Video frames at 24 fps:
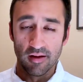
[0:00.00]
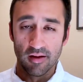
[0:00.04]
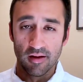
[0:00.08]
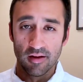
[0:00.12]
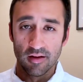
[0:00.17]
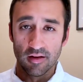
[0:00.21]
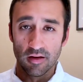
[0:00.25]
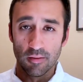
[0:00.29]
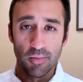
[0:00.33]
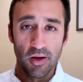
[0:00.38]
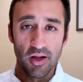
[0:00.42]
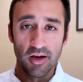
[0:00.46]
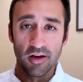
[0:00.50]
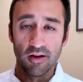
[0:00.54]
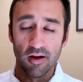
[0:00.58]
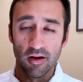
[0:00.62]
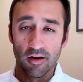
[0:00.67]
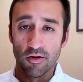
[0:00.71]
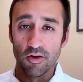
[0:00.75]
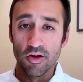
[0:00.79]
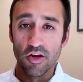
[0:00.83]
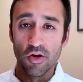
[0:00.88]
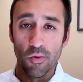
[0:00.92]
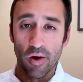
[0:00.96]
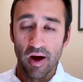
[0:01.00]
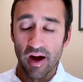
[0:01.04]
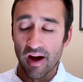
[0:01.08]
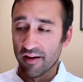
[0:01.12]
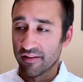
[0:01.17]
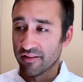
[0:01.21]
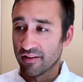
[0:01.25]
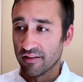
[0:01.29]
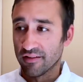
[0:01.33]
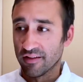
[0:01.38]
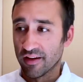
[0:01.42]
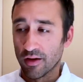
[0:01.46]
Depending on who you ask,
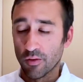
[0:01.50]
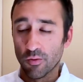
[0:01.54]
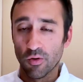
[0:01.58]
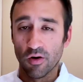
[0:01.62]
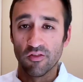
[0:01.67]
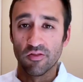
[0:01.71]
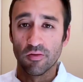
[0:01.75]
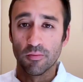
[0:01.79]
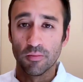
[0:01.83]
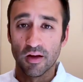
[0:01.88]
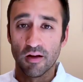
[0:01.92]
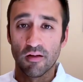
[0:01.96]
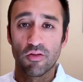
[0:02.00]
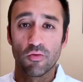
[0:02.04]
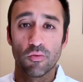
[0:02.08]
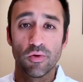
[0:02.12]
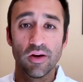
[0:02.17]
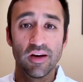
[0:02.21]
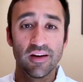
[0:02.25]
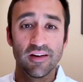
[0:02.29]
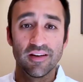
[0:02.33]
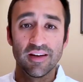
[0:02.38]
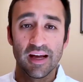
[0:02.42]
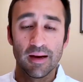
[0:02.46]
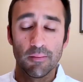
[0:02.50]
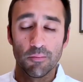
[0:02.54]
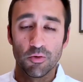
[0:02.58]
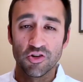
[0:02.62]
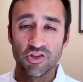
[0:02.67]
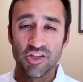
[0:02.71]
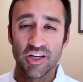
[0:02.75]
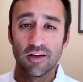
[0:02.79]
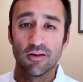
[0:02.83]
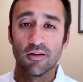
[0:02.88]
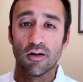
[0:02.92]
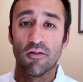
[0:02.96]
it's anywhere from like 3 to
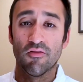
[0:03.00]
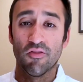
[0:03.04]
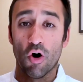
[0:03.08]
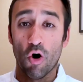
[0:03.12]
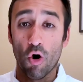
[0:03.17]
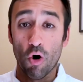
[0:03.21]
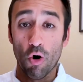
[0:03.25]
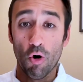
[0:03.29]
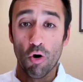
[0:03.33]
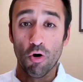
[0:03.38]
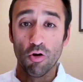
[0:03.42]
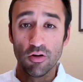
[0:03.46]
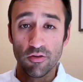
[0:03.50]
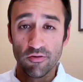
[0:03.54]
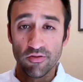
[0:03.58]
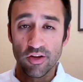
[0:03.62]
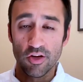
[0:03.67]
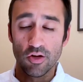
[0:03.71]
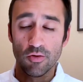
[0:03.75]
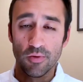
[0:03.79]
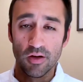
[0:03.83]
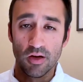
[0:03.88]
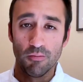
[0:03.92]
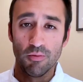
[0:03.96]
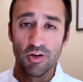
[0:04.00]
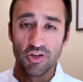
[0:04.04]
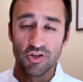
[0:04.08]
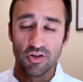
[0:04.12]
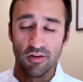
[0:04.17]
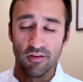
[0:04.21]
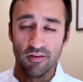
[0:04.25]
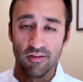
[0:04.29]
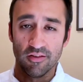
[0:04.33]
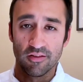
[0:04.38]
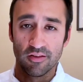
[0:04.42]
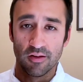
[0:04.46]
10% of all of human
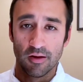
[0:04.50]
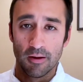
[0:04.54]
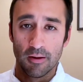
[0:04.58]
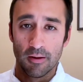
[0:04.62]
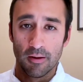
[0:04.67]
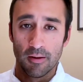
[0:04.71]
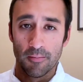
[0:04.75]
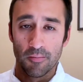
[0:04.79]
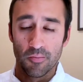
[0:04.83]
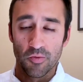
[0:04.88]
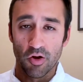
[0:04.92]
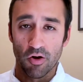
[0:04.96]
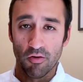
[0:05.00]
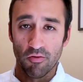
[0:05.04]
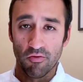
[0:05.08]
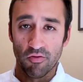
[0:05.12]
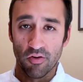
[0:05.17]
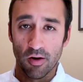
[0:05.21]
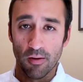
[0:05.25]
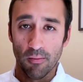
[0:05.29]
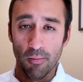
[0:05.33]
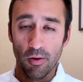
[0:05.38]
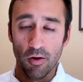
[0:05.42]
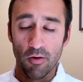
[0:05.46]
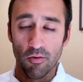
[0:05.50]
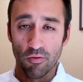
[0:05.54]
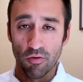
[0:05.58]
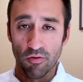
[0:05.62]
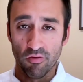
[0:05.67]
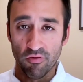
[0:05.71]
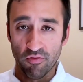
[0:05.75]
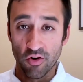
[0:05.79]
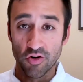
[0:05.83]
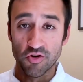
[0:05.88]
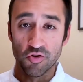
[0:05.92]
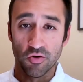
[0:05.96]
emissions are from
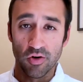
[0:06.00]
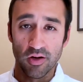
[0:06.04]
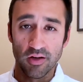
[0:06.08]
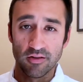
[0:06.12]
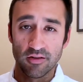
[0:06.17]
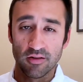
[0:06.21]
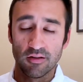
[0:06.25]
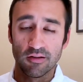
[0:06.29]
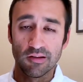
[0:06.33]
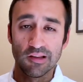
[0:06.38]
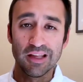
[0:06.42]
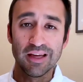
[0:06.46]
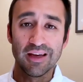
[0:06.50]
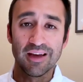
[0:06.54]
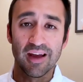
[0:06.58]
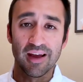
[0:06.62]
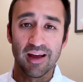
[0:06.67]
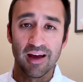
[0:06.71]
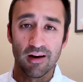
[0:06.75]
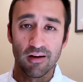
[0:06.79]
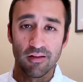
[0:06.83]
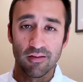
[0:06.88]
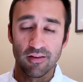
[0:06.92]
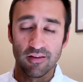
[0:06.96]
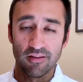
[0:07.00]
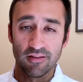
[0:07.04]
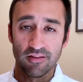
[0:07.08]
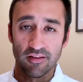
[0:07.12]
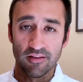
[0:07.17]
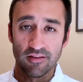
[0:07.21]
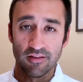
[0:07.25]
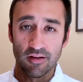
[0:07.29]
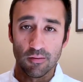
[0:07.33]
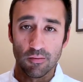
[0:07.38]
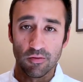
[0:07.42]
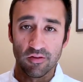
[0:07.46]
refrigerant leaking out of these
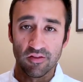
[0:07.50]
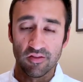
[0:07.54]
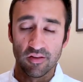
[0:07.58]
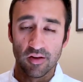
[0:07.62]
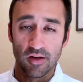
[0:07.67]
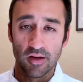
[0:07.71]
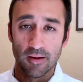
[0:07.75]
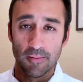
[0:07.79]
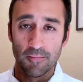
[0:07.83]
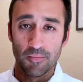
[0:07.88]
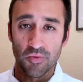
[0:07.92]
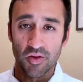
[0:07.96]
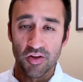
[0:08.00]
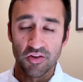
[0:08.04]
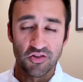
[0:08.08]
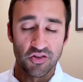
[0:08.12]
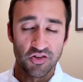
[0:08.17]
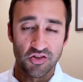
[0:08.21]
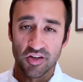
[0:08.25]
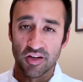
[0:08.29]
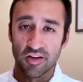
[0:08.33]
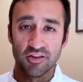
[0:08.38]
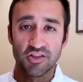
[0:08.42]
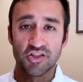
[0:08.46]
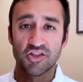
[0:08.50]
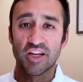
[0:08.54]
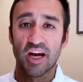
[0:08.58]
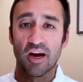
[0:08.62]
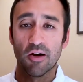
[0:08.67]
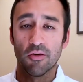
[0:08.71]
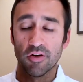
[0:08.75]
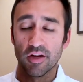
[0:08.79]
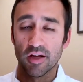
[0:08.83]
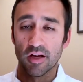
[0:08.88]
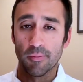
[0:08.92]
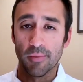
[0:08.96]
systems. It's just an
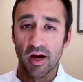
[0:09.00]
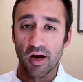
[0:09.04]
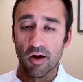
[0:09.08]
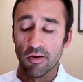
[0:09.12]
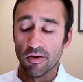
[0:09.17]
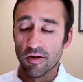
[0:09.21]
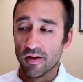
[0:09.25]
astounding amount.